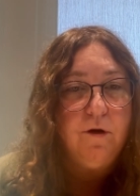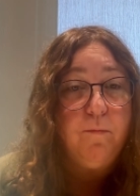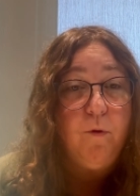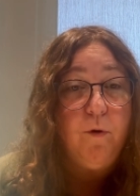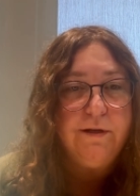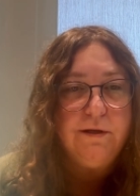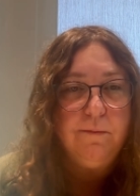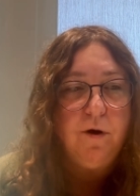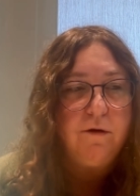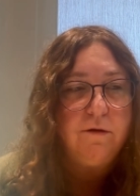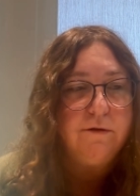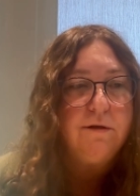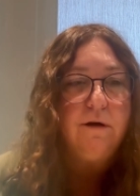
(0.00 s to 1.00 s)
pointy
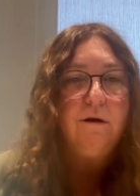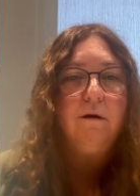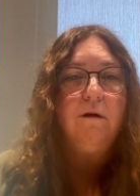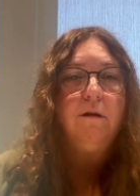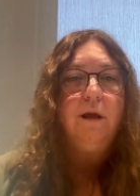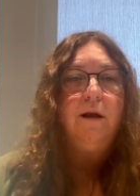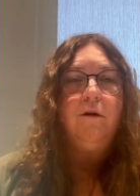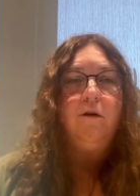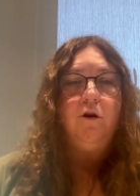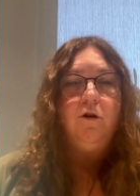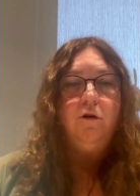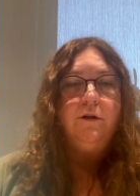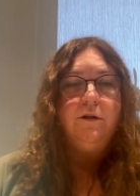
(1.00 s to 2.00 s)
models that are
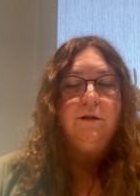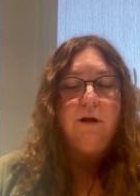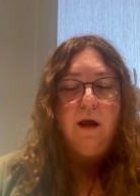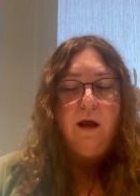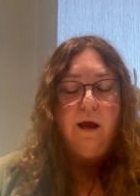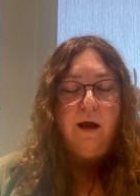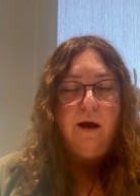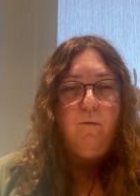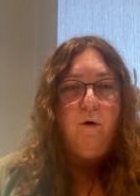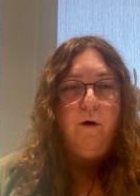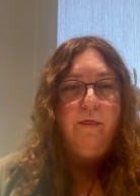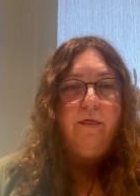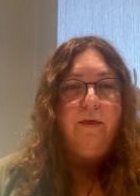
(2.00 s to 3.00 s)
good at
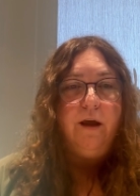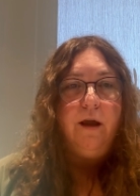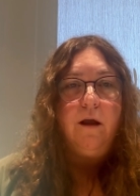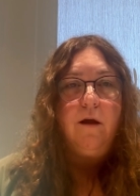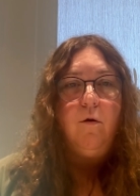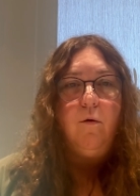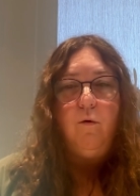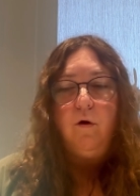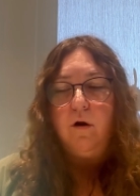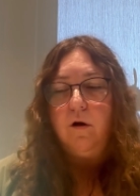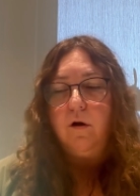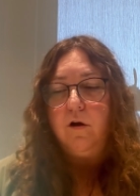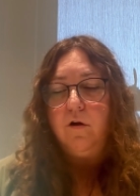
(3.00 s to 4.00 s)
one thing
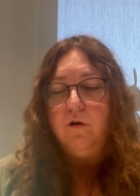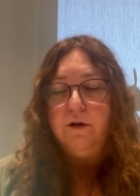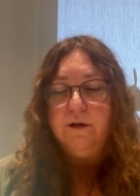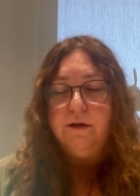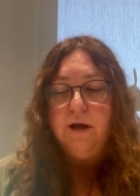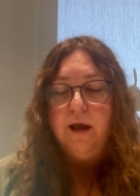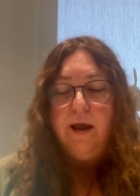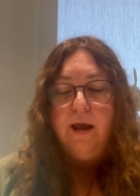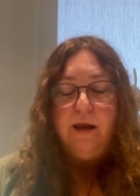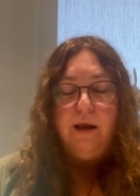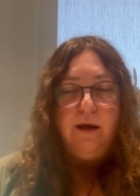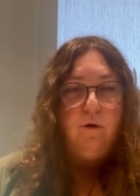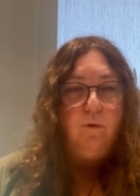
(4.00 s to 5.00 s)
or good
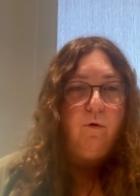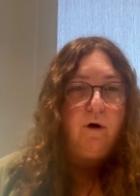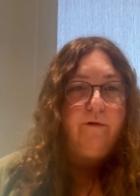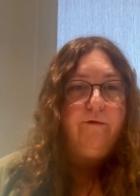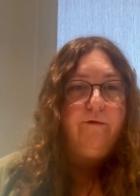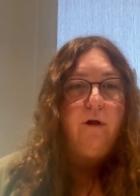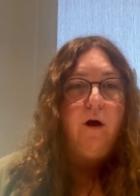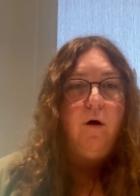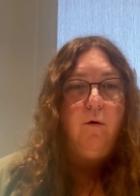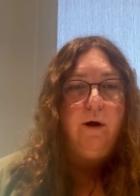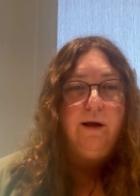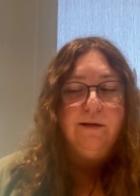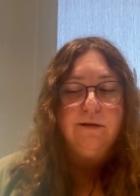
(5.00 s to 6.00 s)
in a
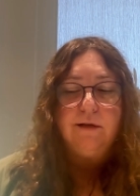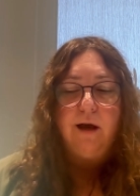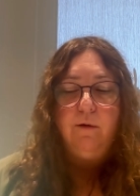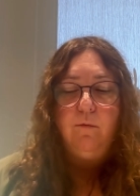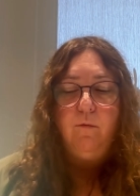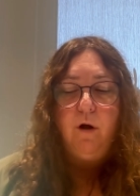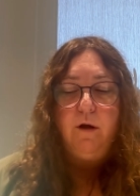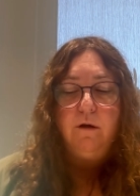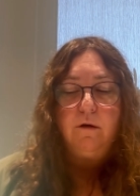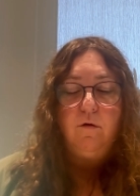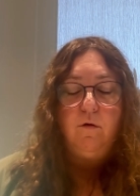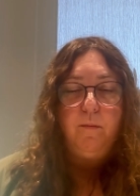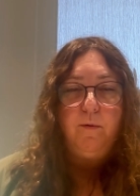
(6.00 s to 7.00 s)
workflow inside one
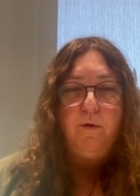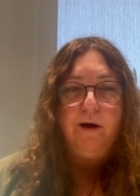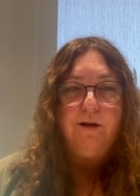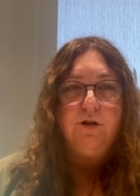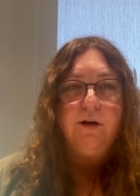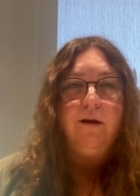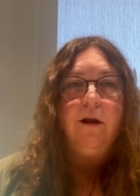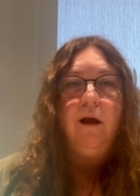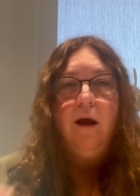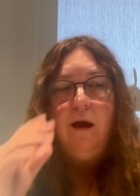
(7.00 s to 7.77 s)
corporation.